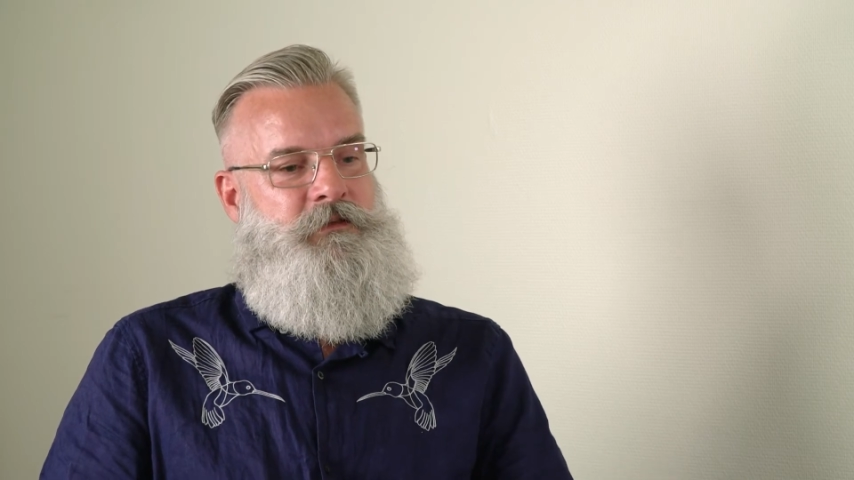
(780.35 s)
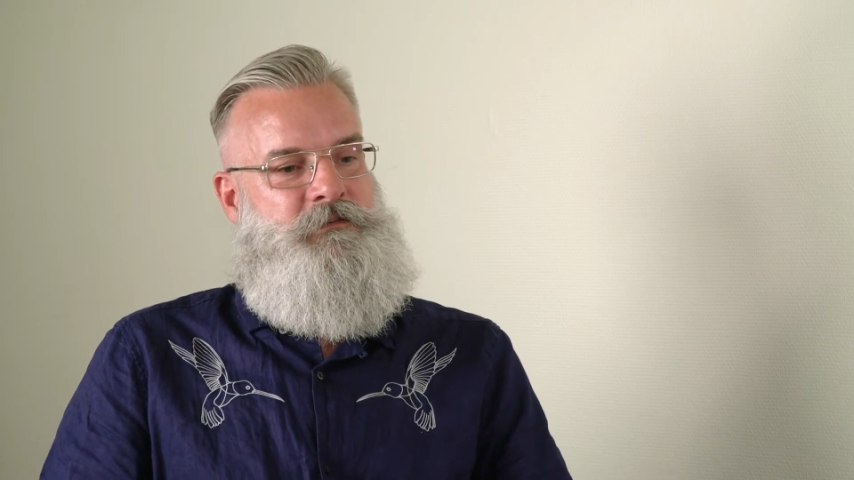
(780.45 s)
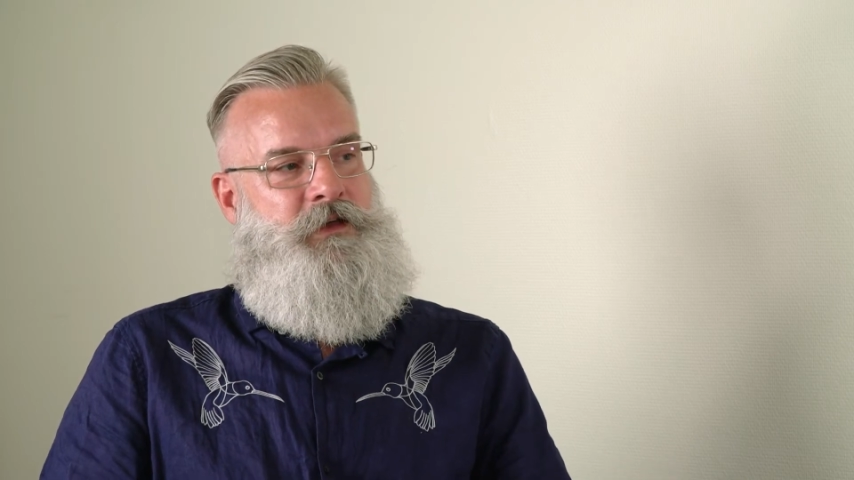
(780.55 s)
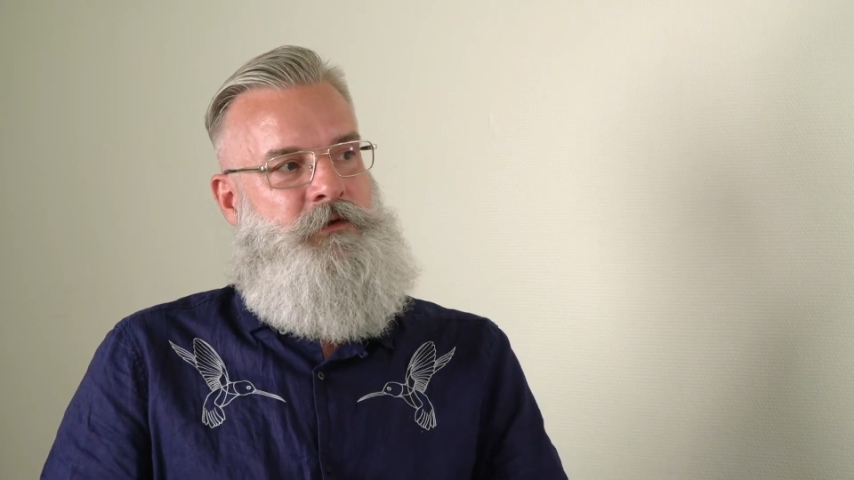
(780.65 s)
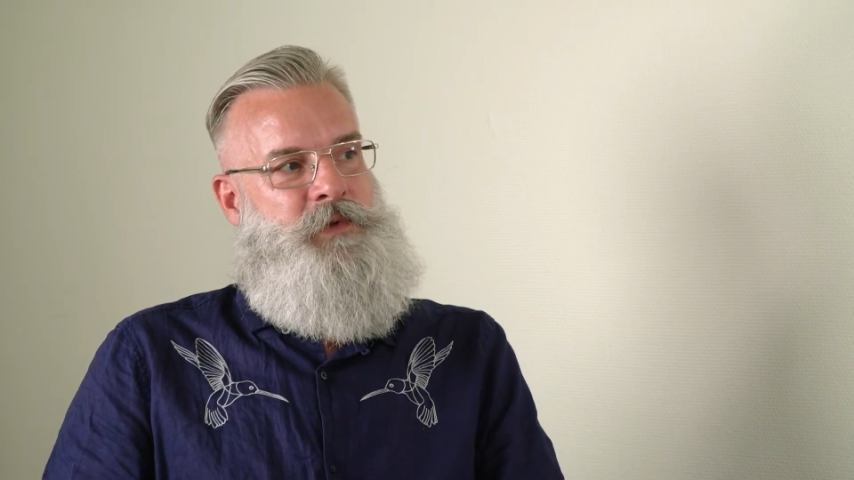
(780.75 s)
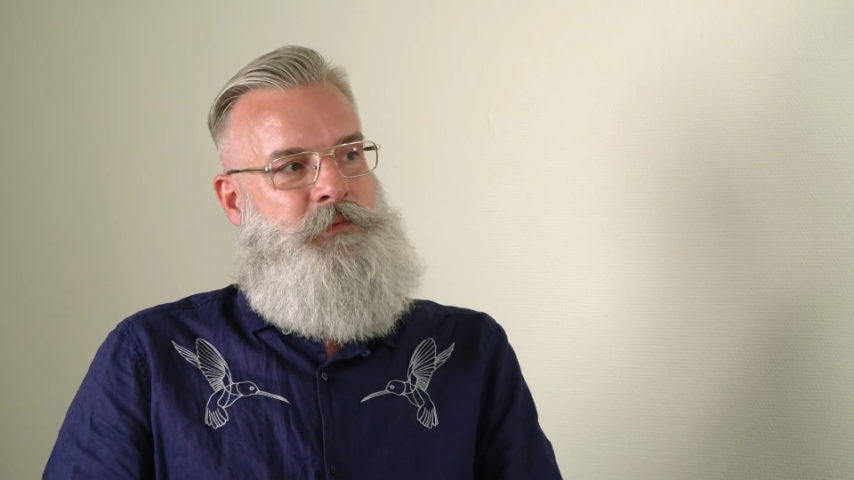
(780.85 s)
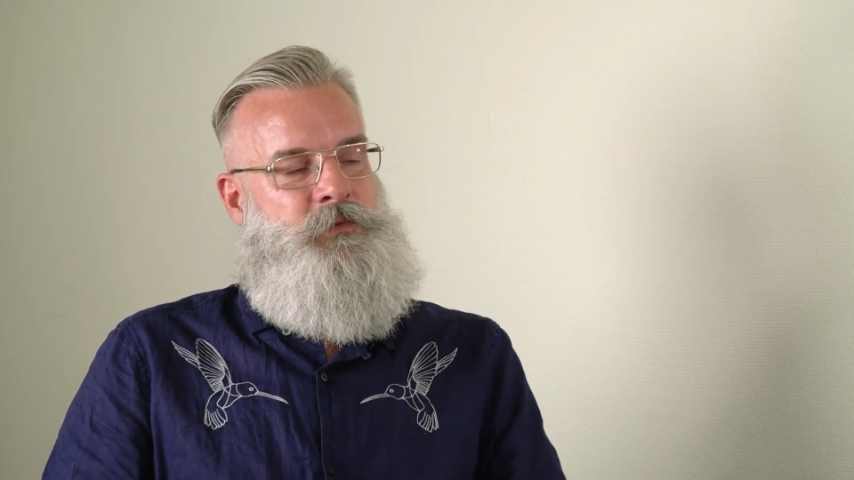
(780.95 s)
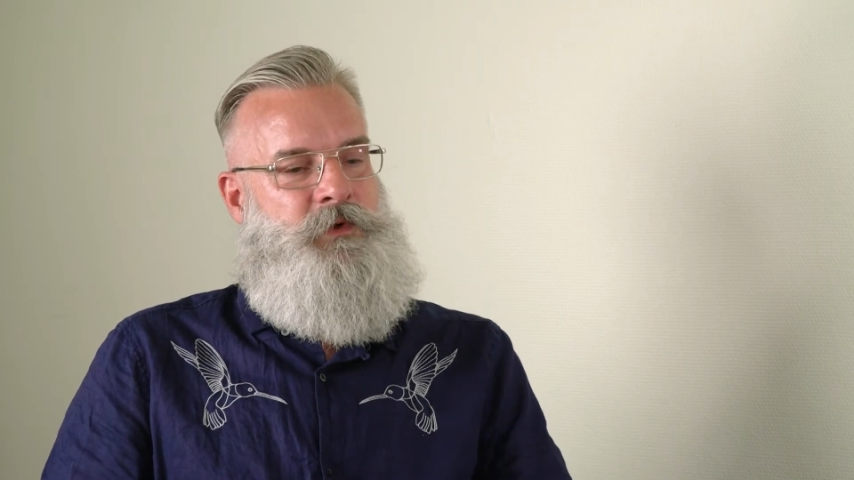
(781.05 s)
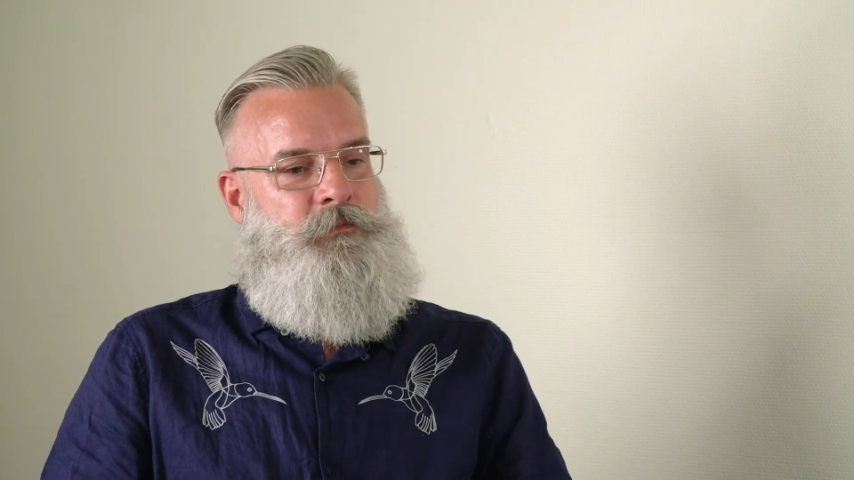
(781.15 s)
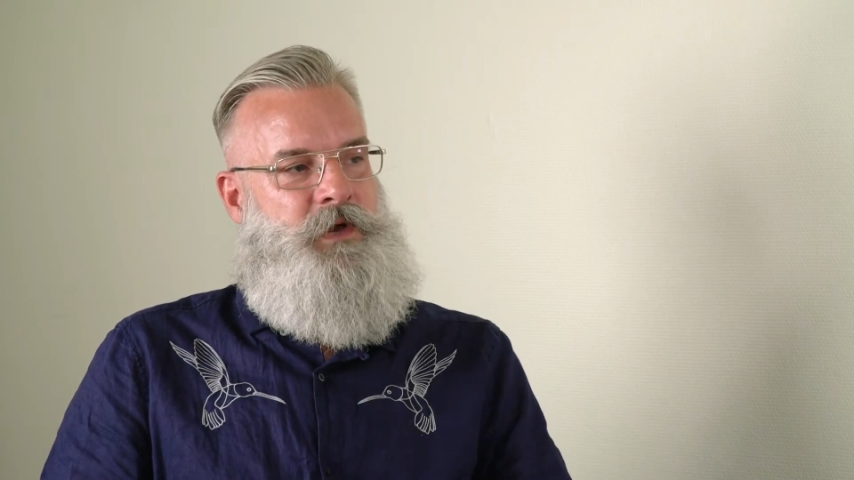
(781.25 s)
so i
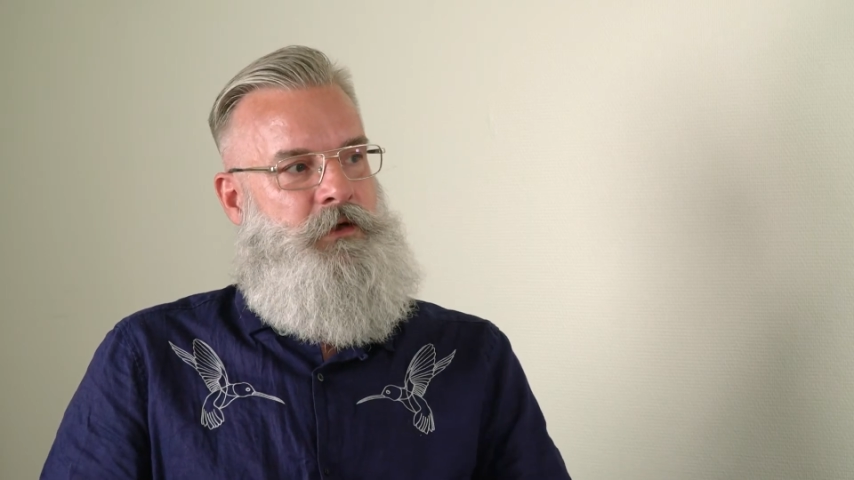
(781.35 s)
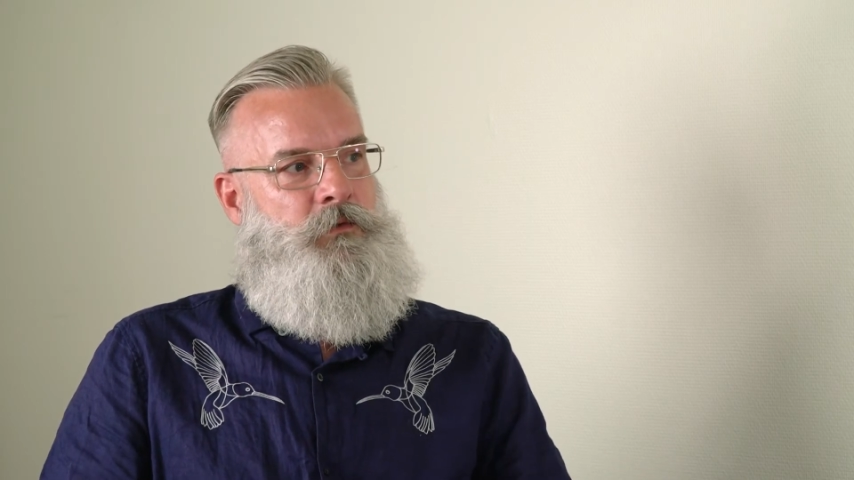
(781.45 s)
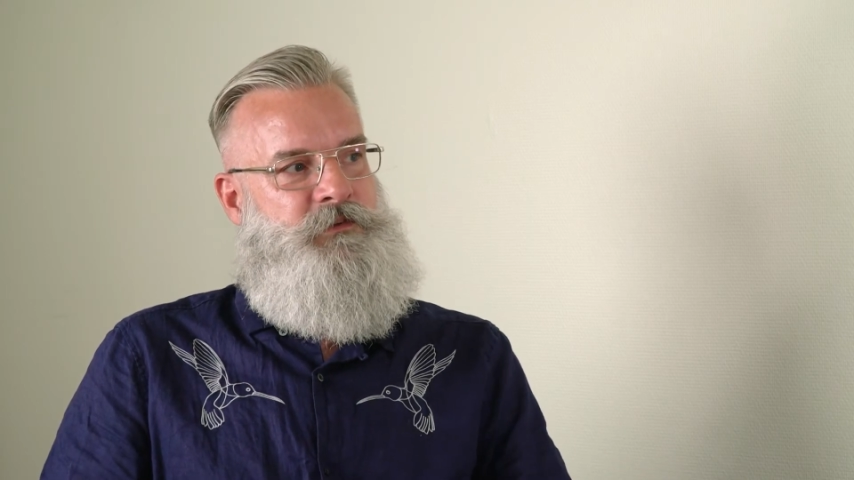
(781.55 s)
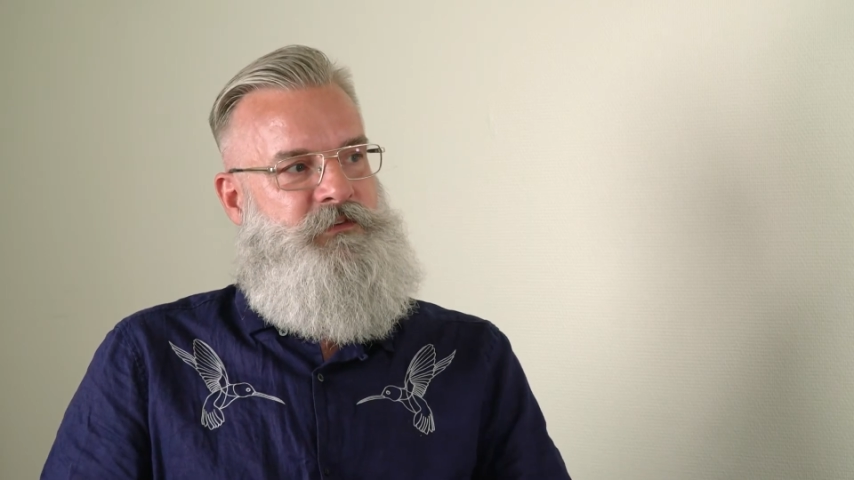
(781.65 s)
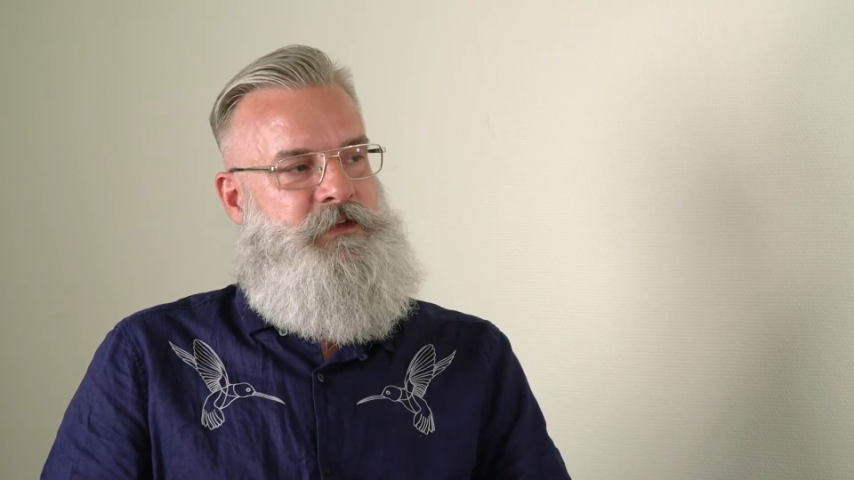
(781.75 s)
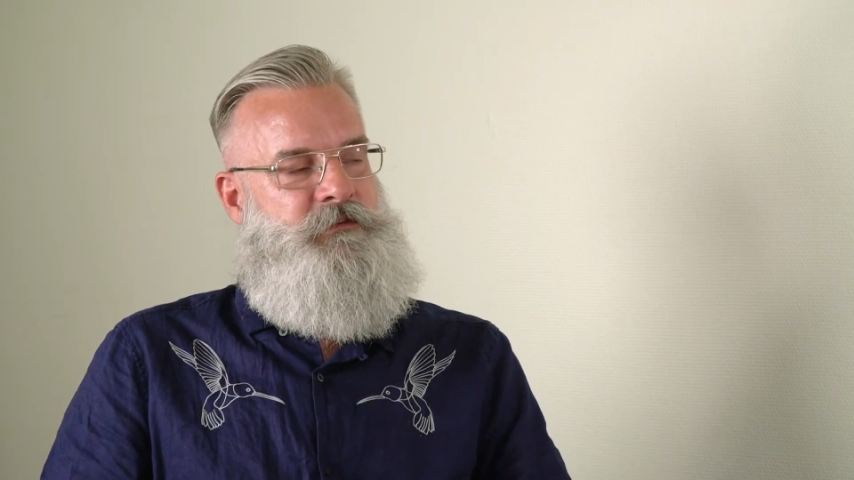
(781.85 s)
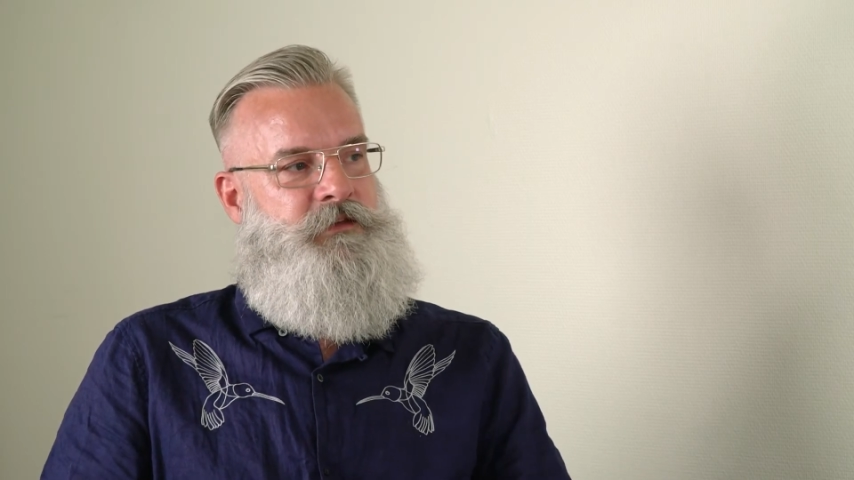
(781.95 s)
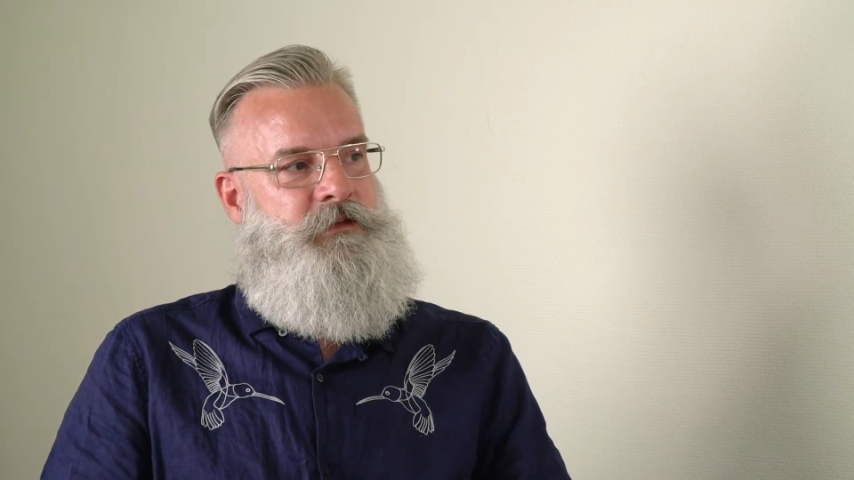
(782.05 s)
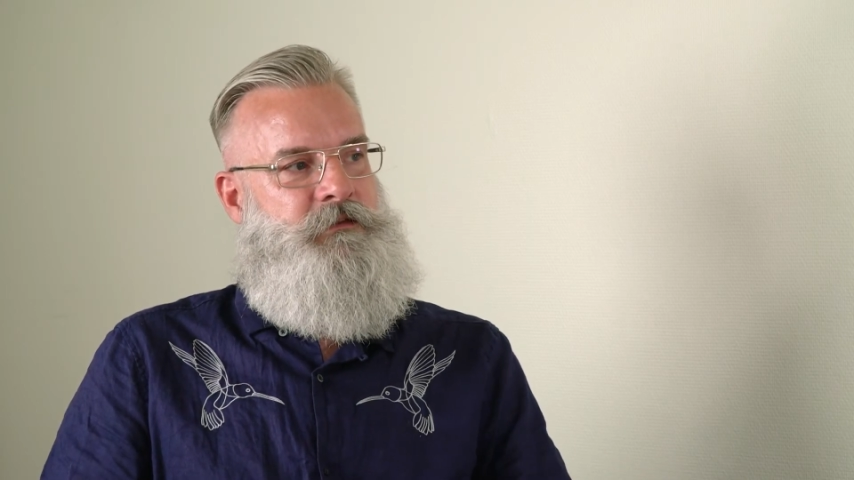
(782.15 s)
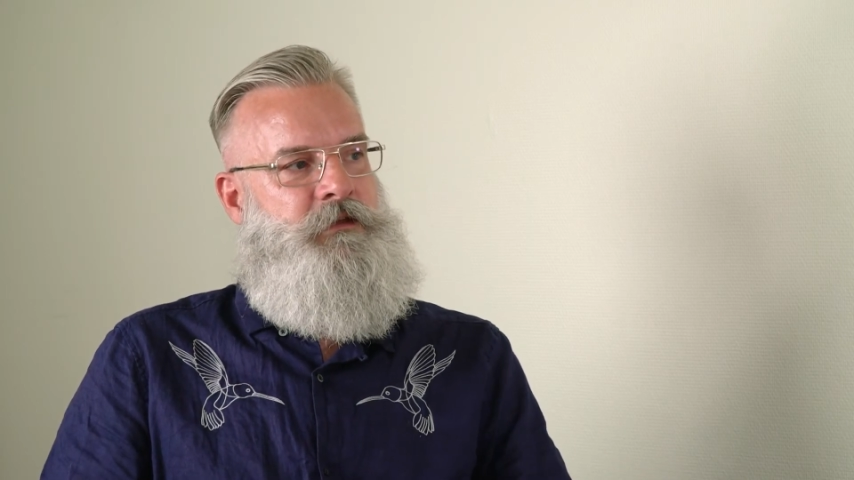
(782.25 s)
remember when my oldest kid
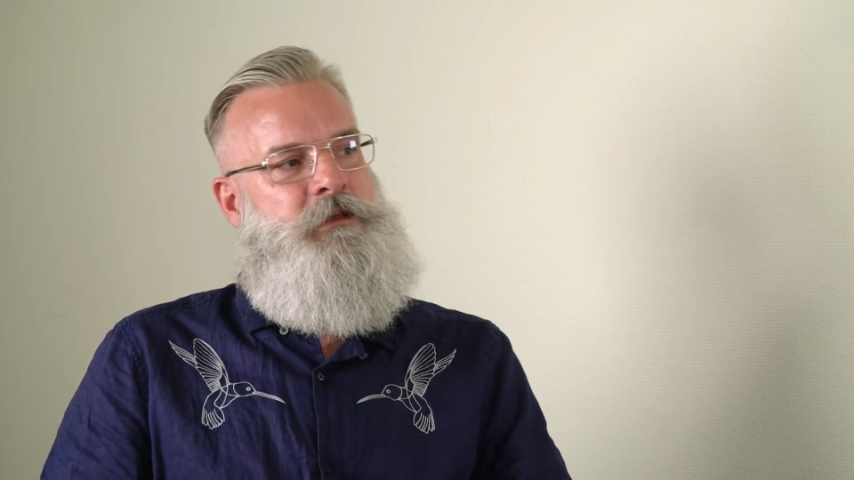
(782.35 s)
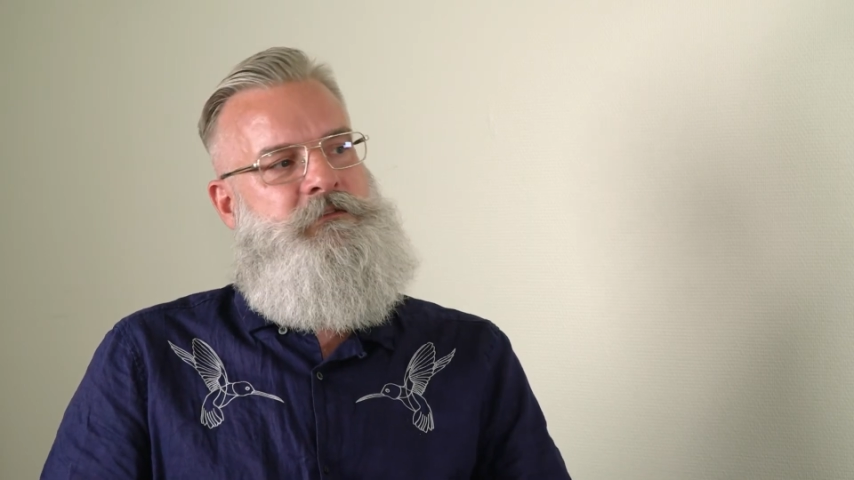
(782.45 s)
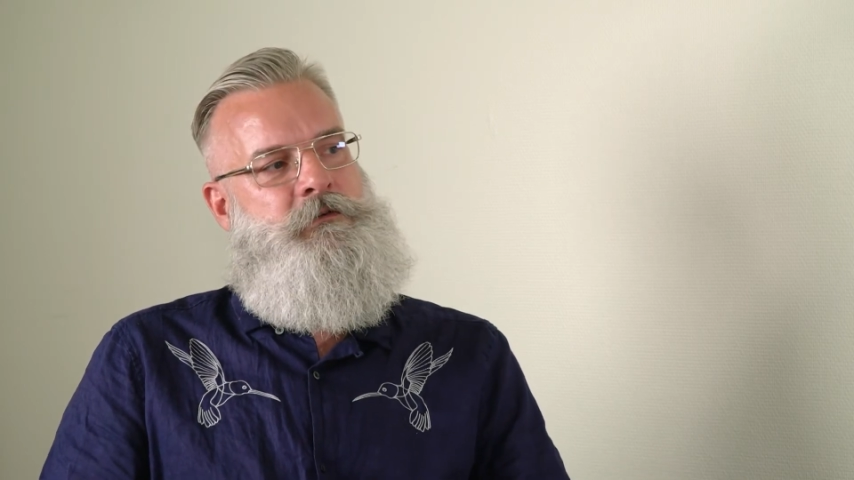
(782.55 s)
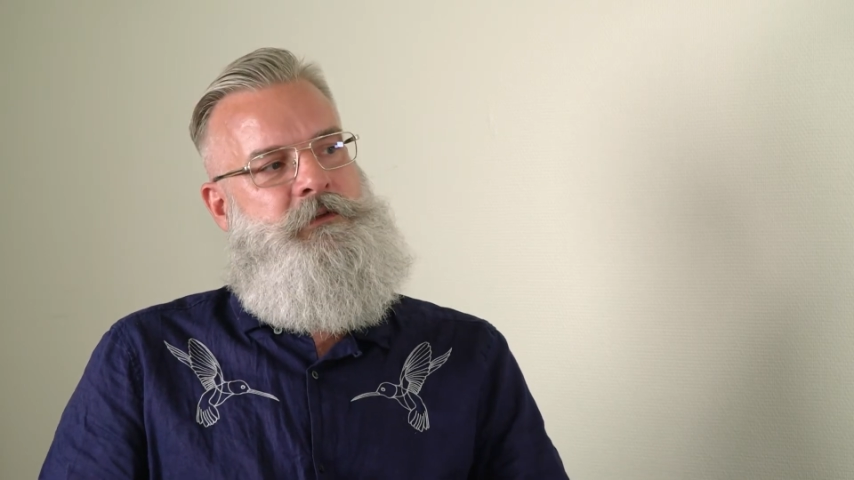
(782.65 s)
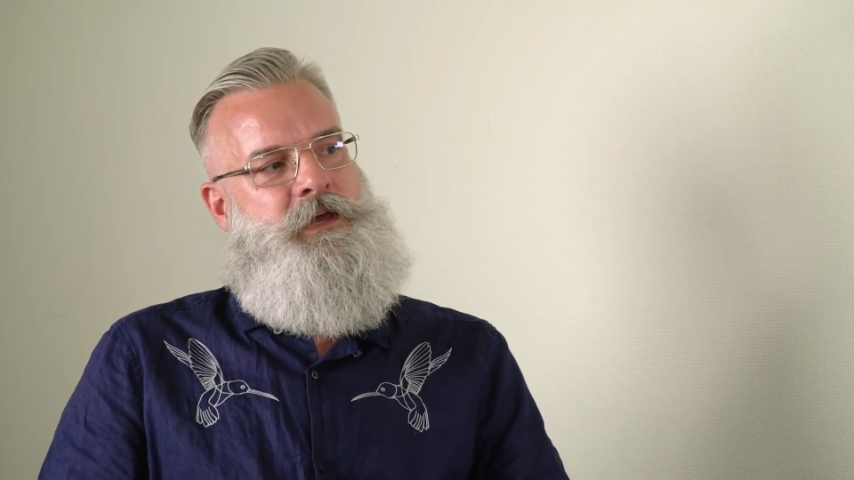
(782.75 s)
said so